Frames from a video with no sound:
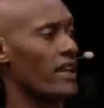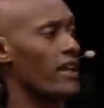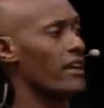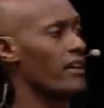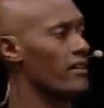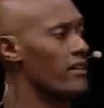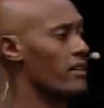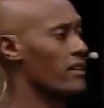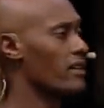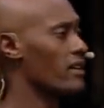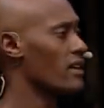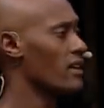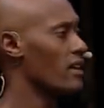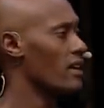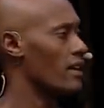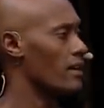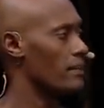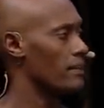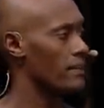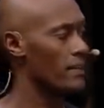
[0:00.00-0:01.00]
air
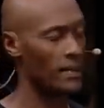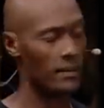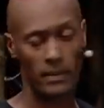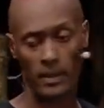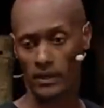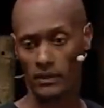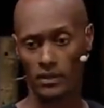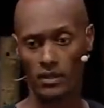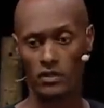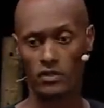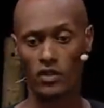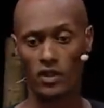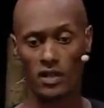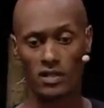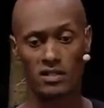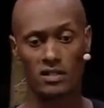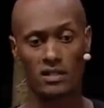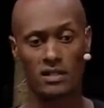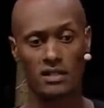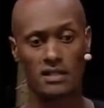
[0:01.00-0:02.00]
ab about the
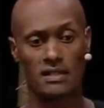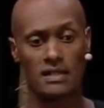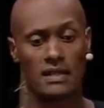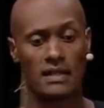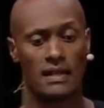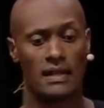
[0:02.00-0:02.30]
atrocities,